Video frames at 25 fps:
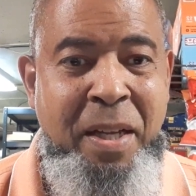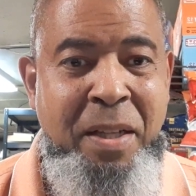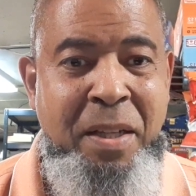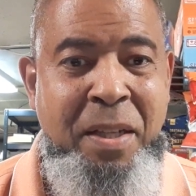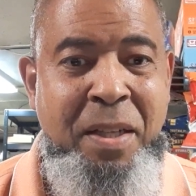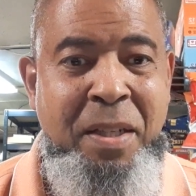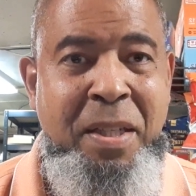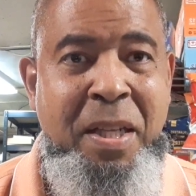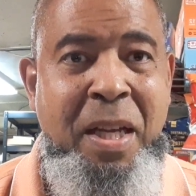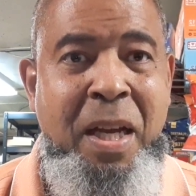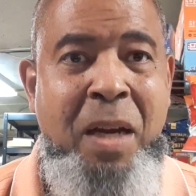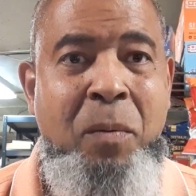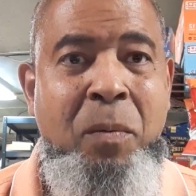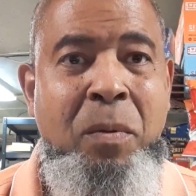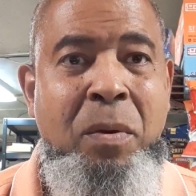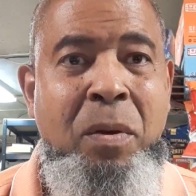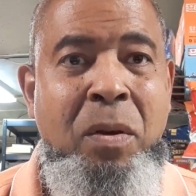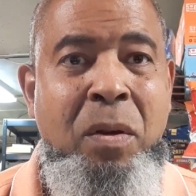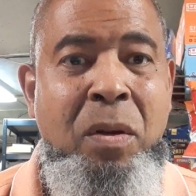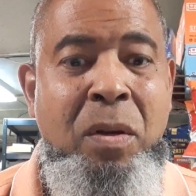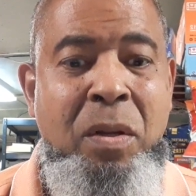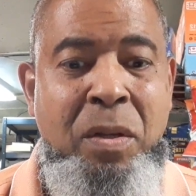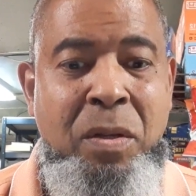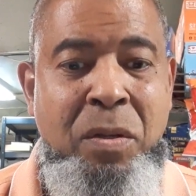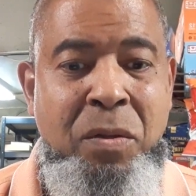This is how we're
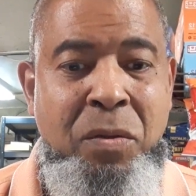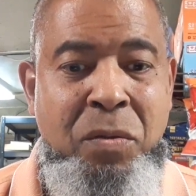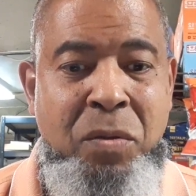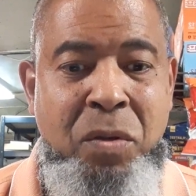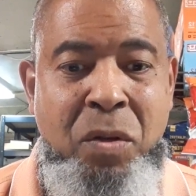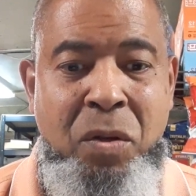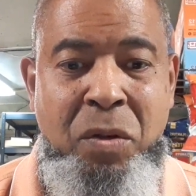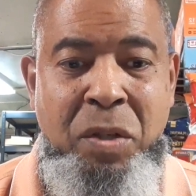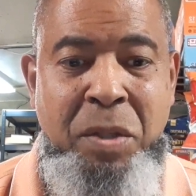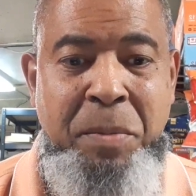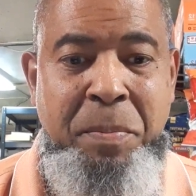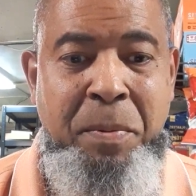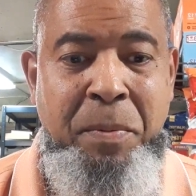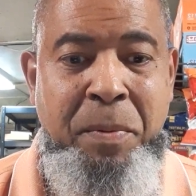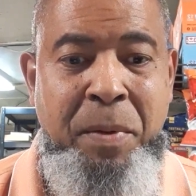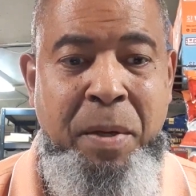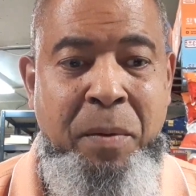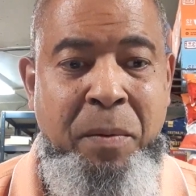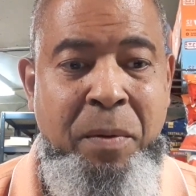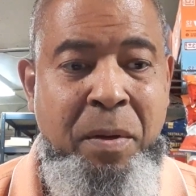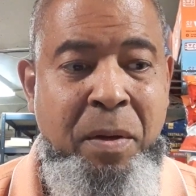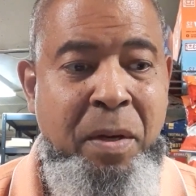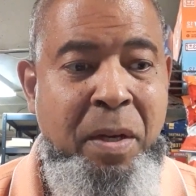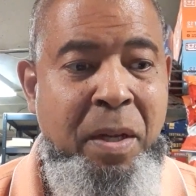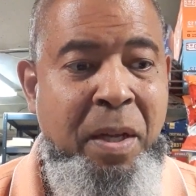going to control these people. And
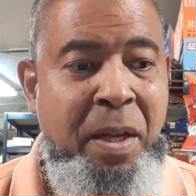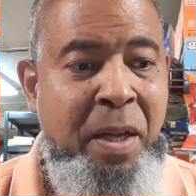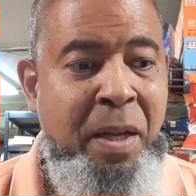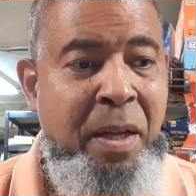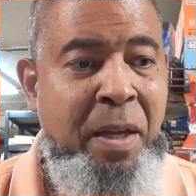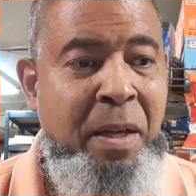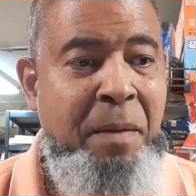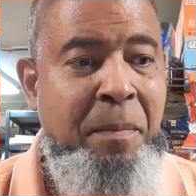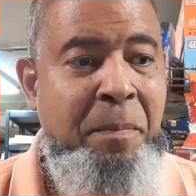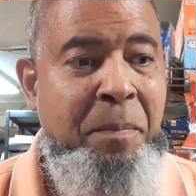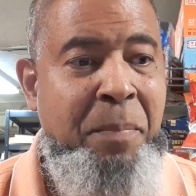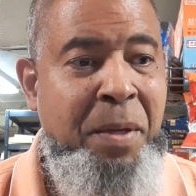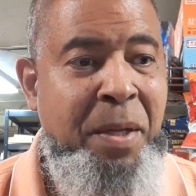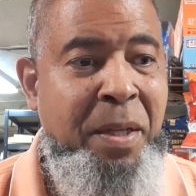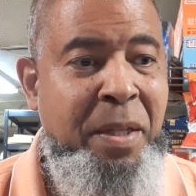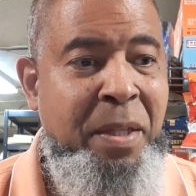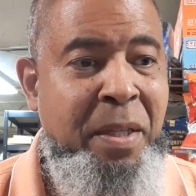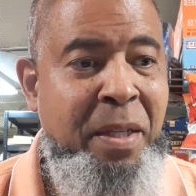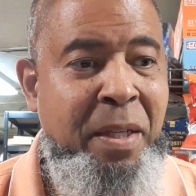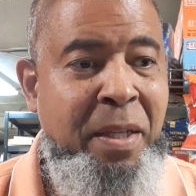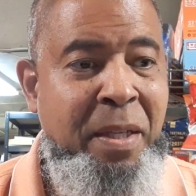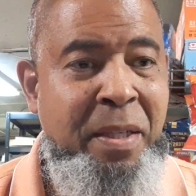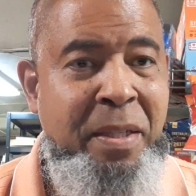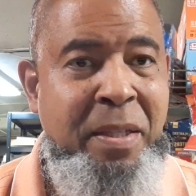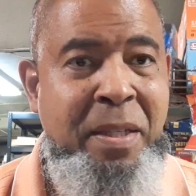we're going to pit
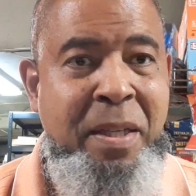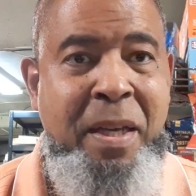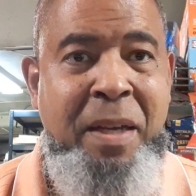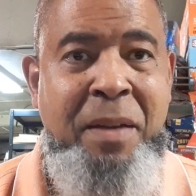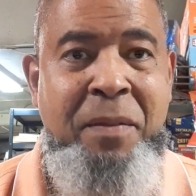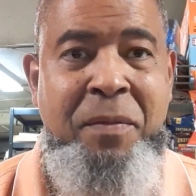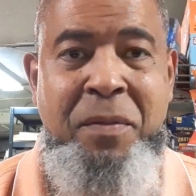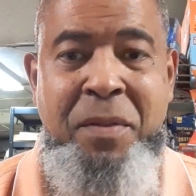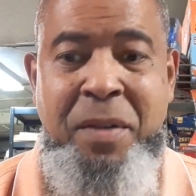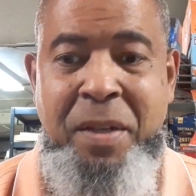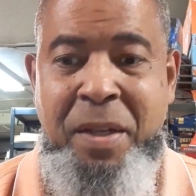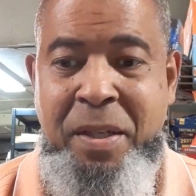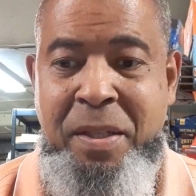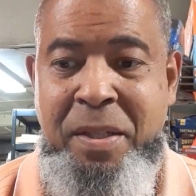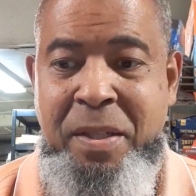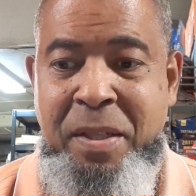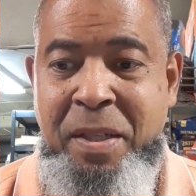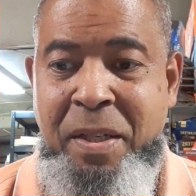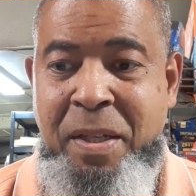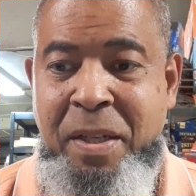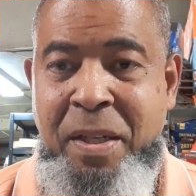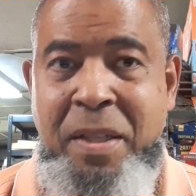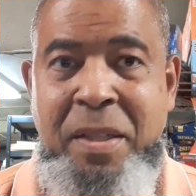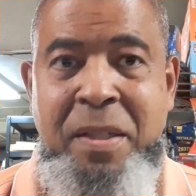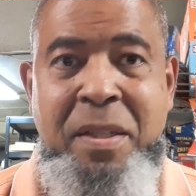these ethnics
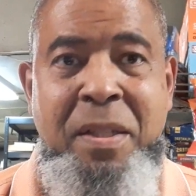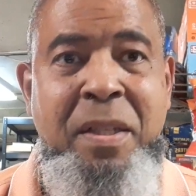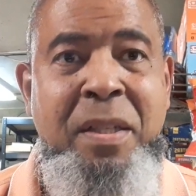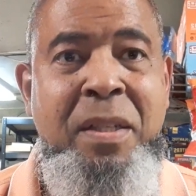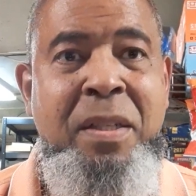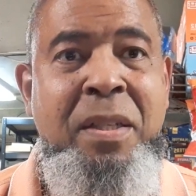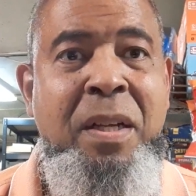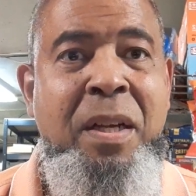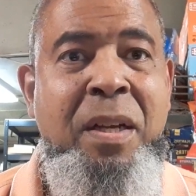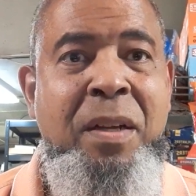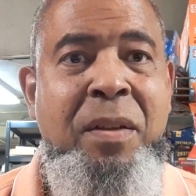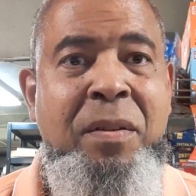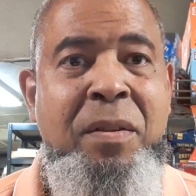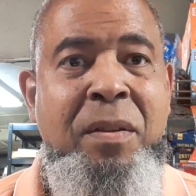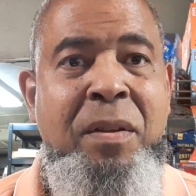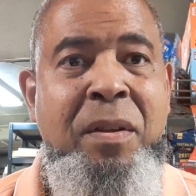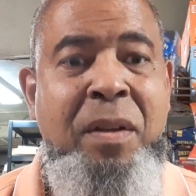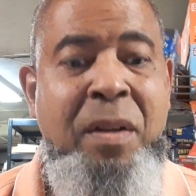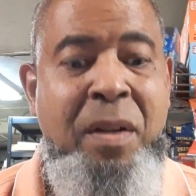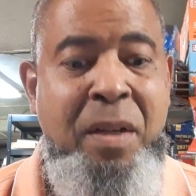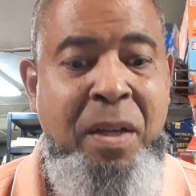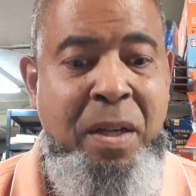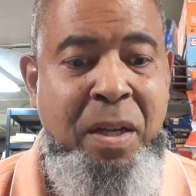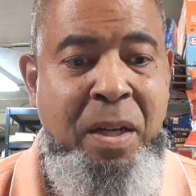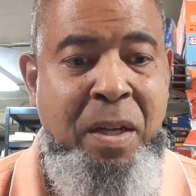against each other.
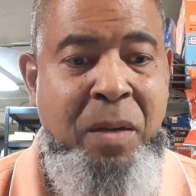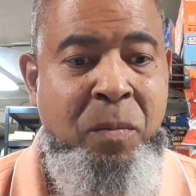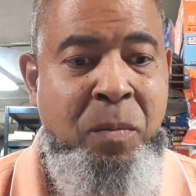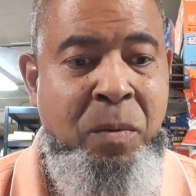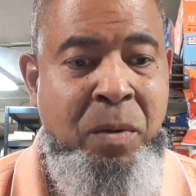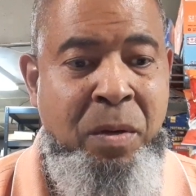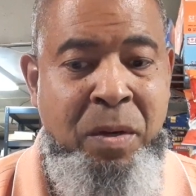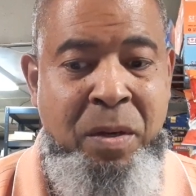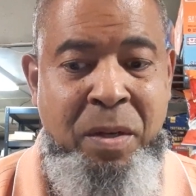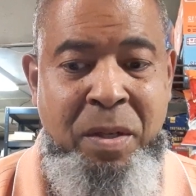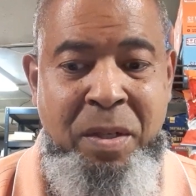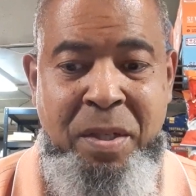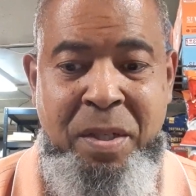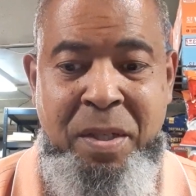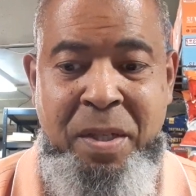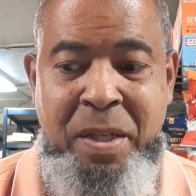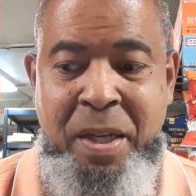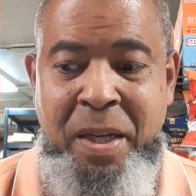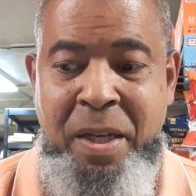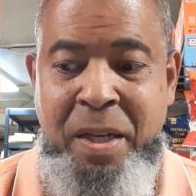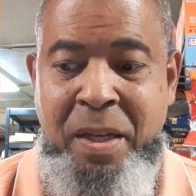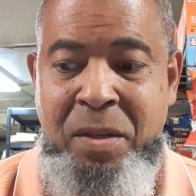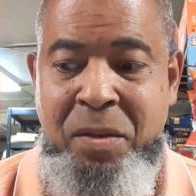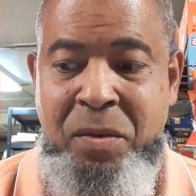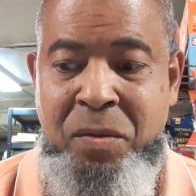And we're going to
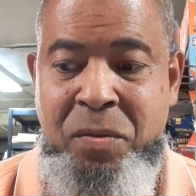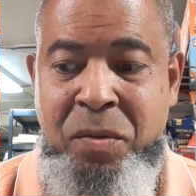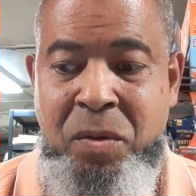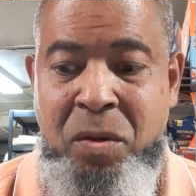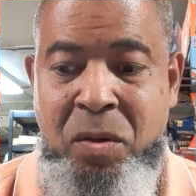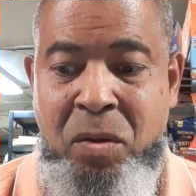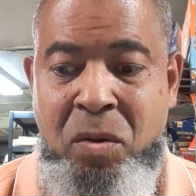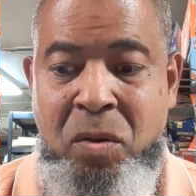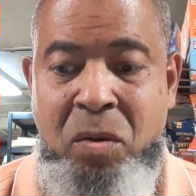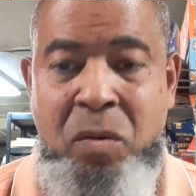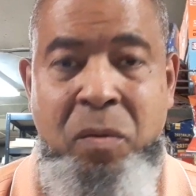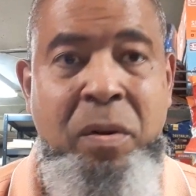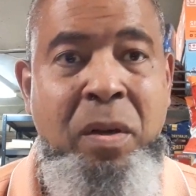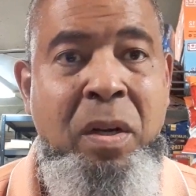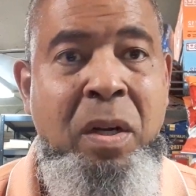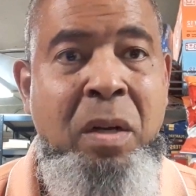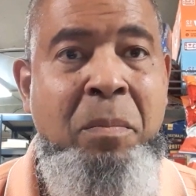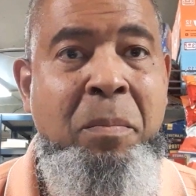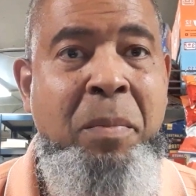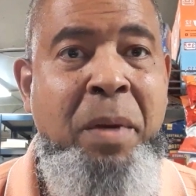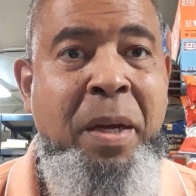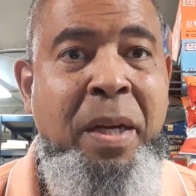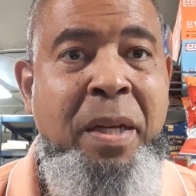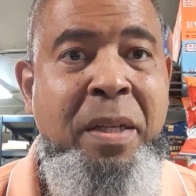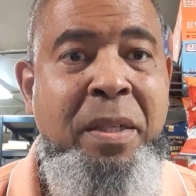stay in control. We're
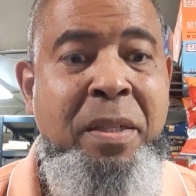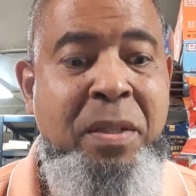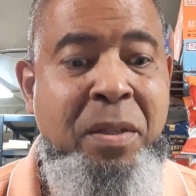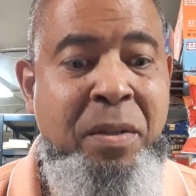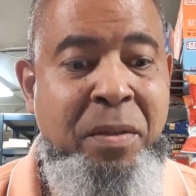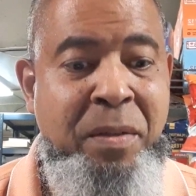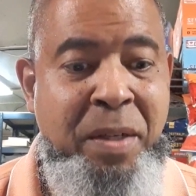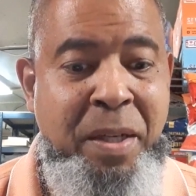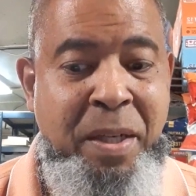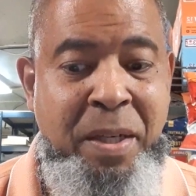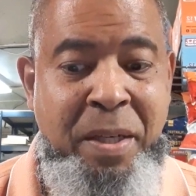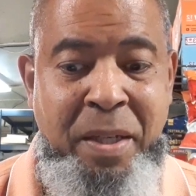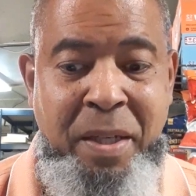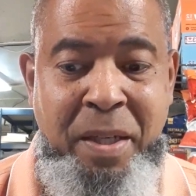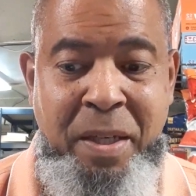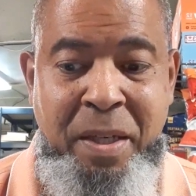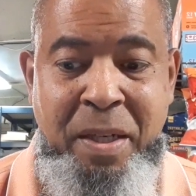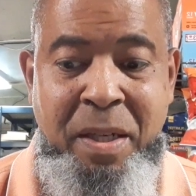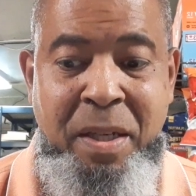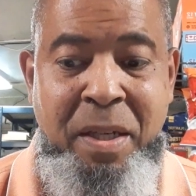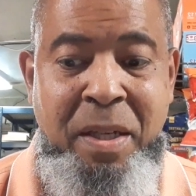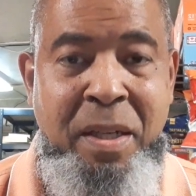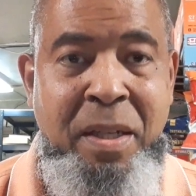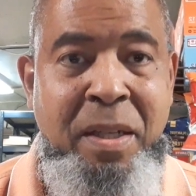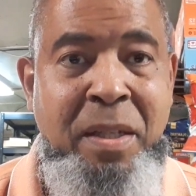going to make it so they need
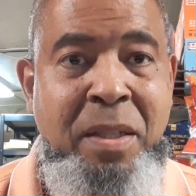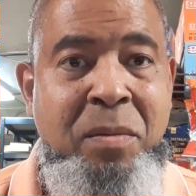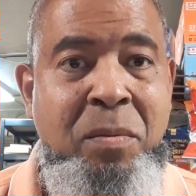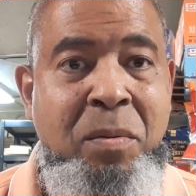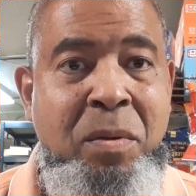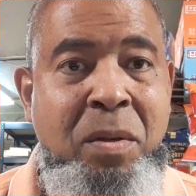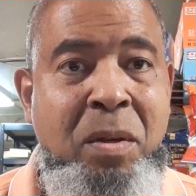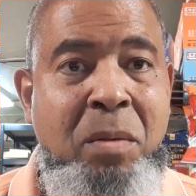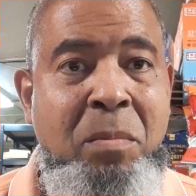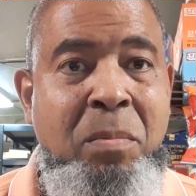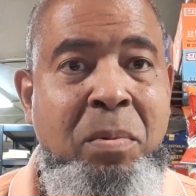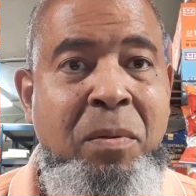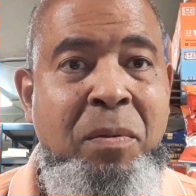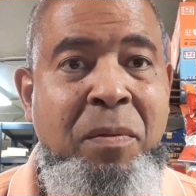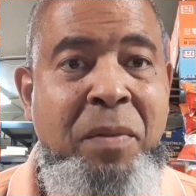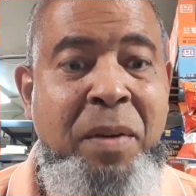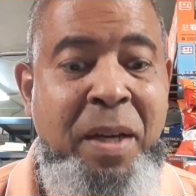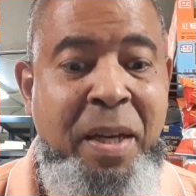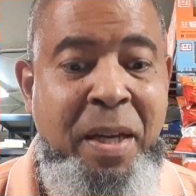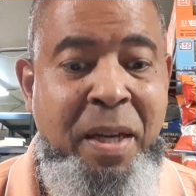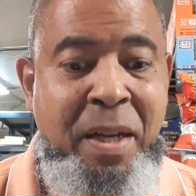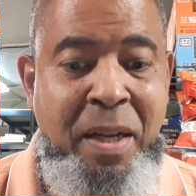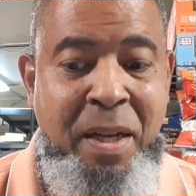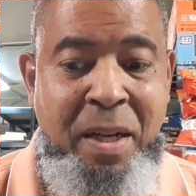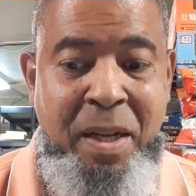us. We're going to
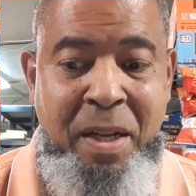provide